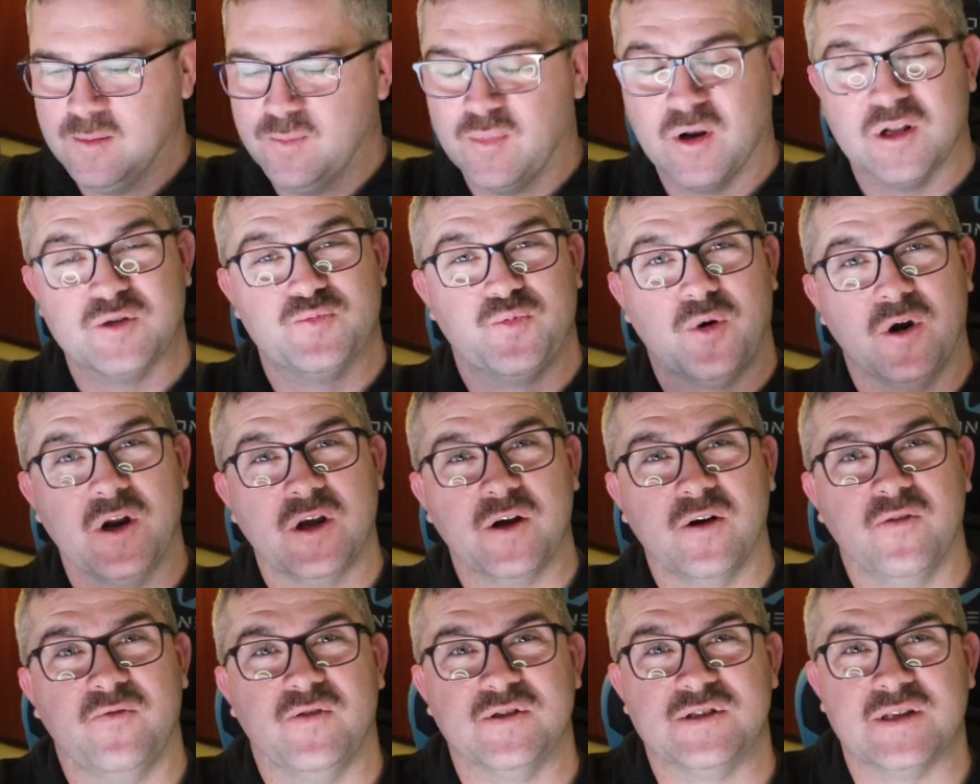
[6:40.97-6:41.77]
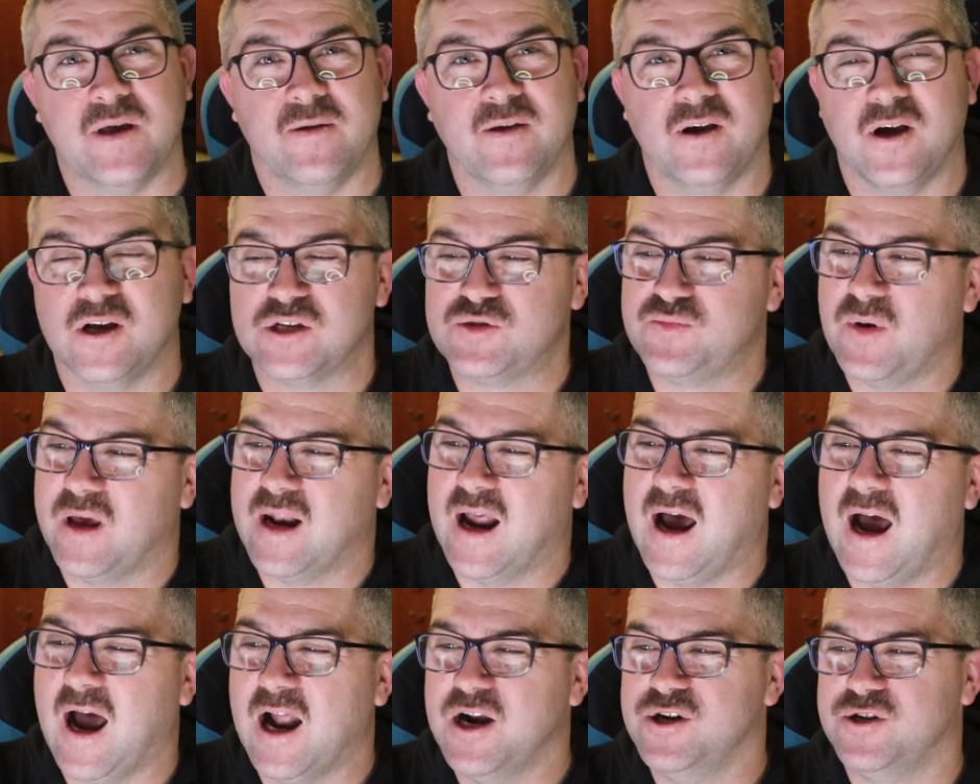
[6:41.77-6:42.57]
But it's pretty good for something I
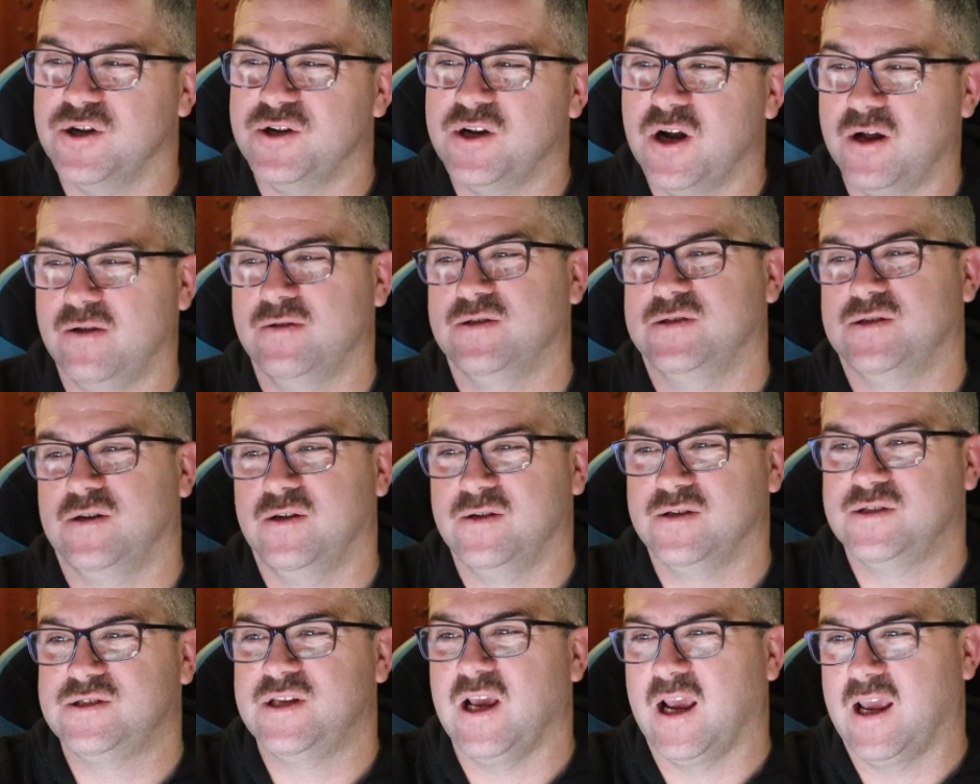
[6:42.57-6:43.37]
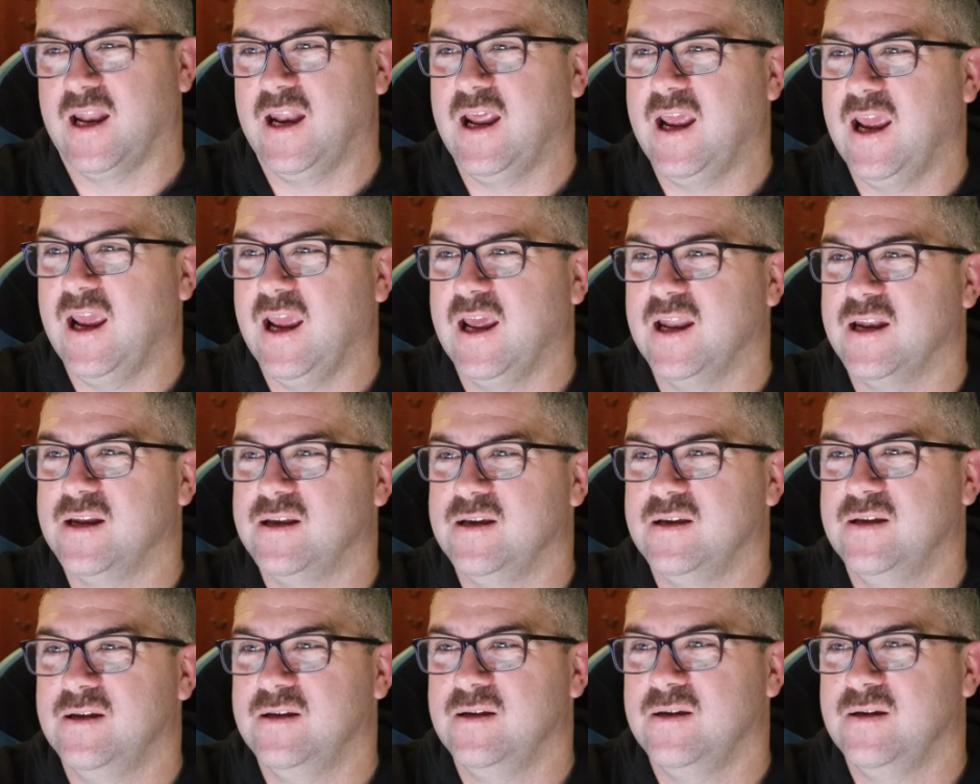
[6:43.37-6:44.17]
spent $100 on
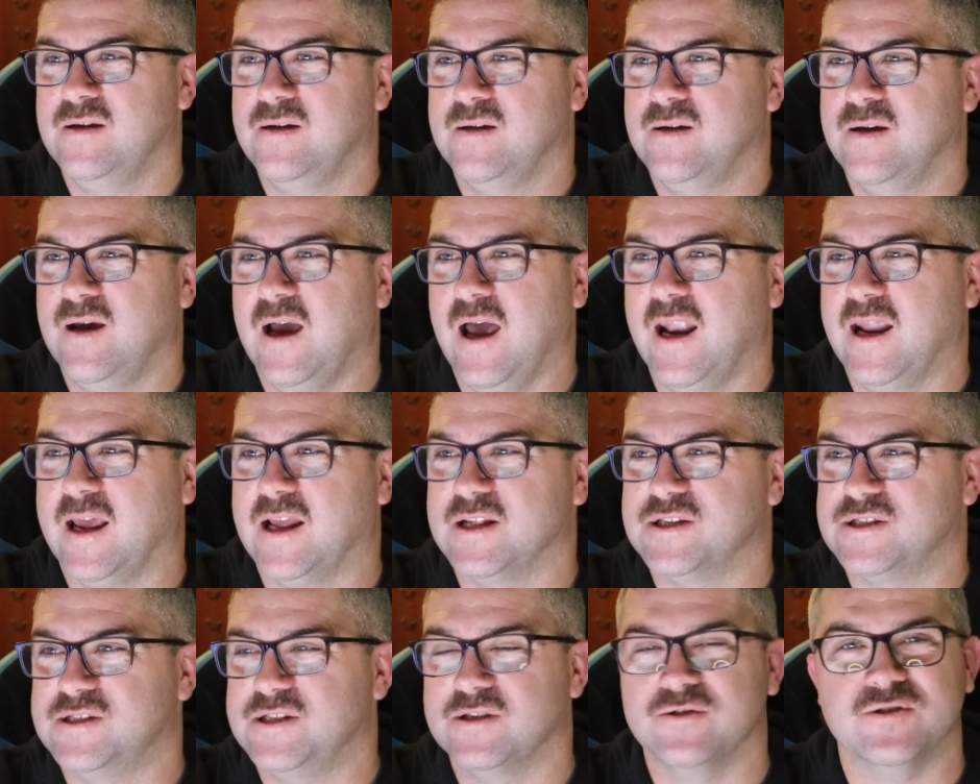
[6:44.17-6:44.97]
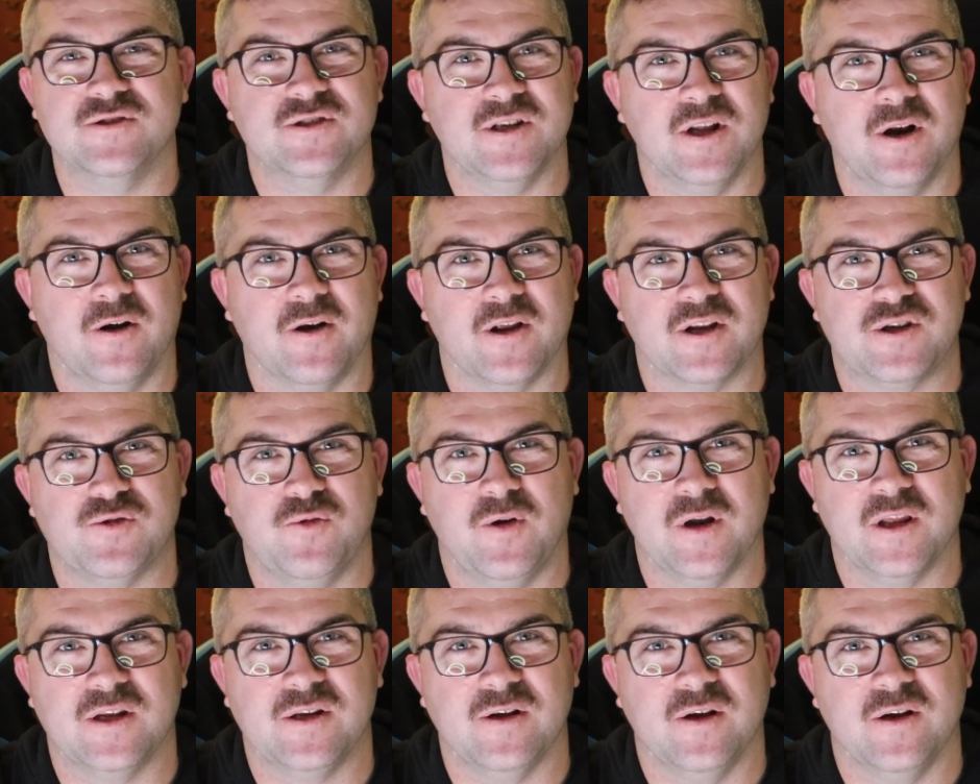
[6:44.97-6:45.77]
secondhand and it can still sit on a
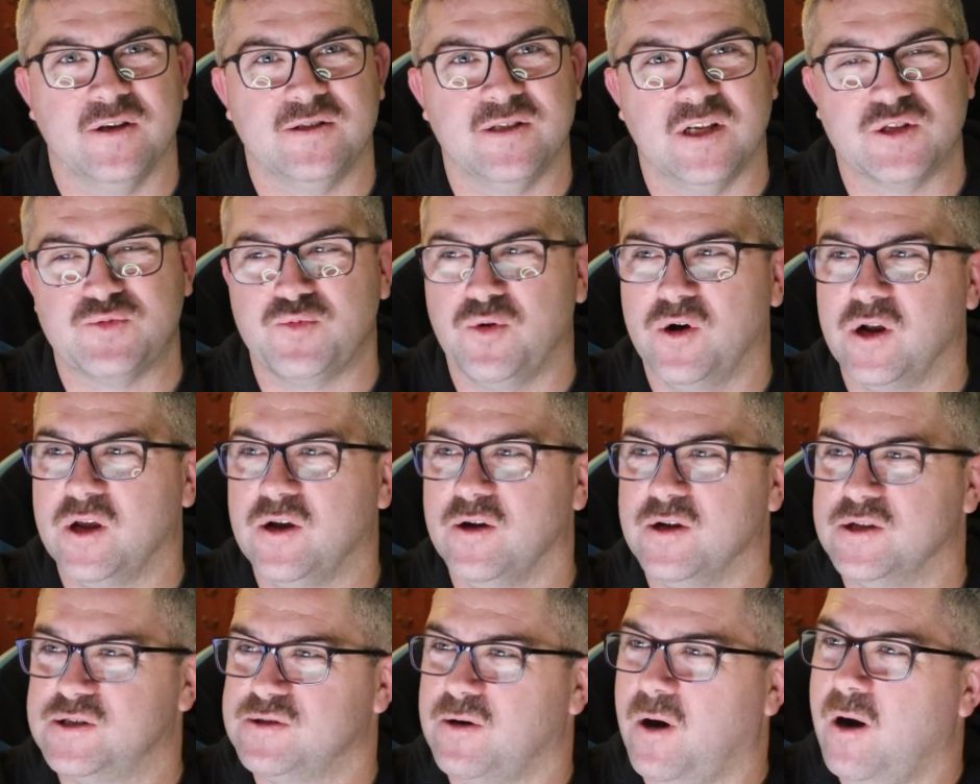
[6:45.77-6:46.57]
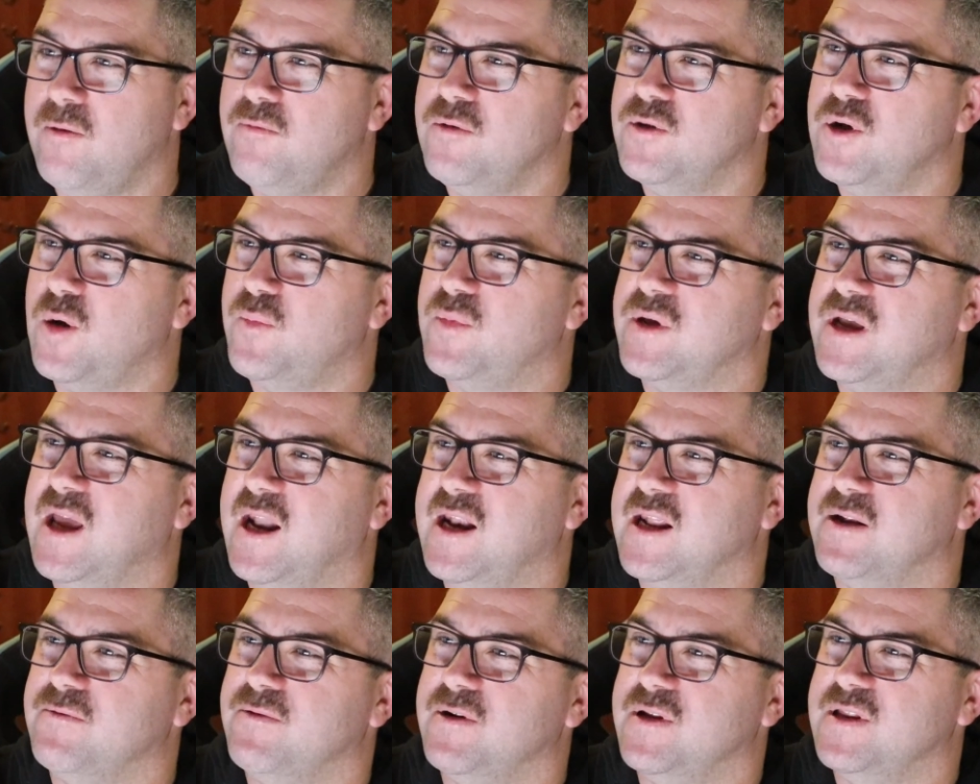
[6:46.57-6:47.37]
22. So that's pretty good. So I will not be
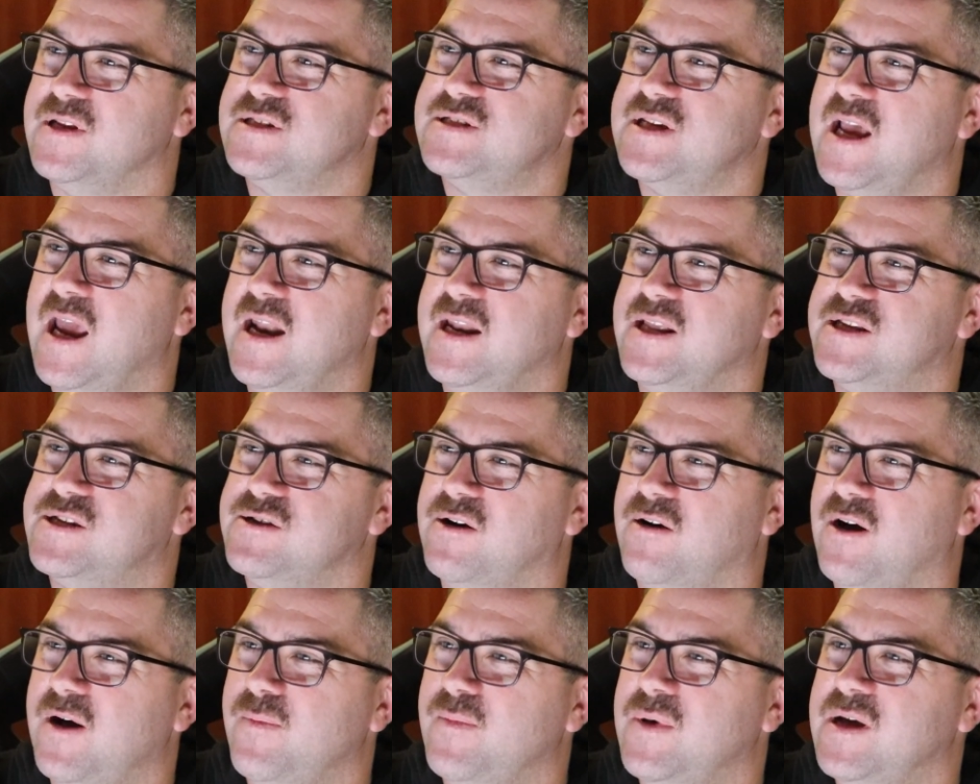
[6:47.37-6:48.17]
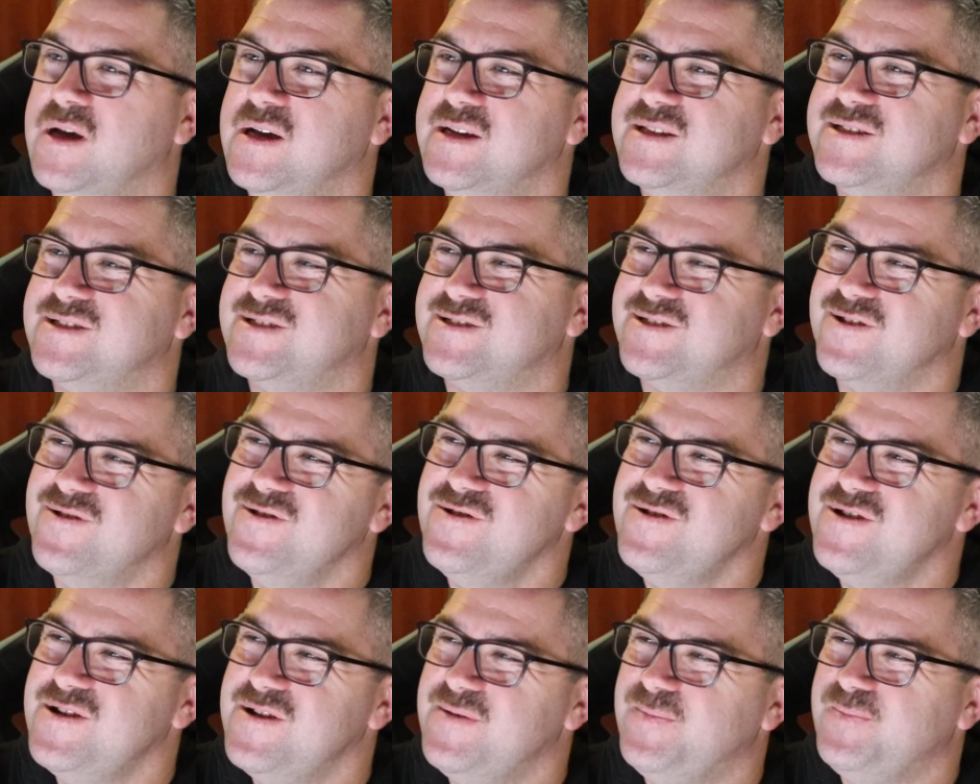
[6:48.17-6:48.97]
getting rid of this anytime
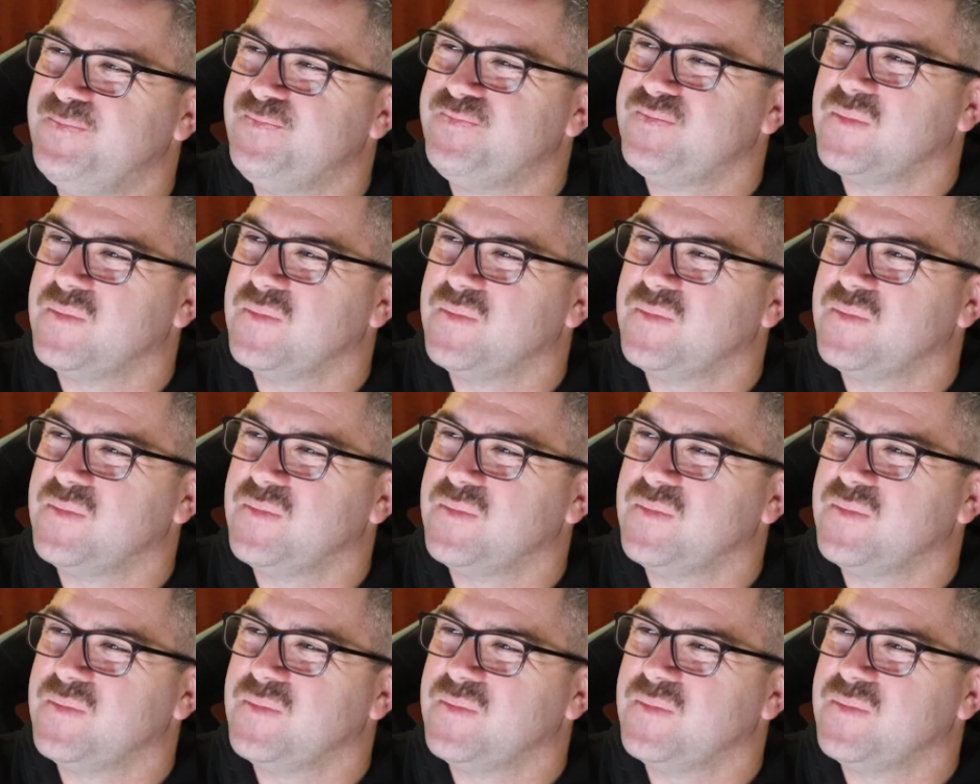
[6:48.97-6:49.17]
soon.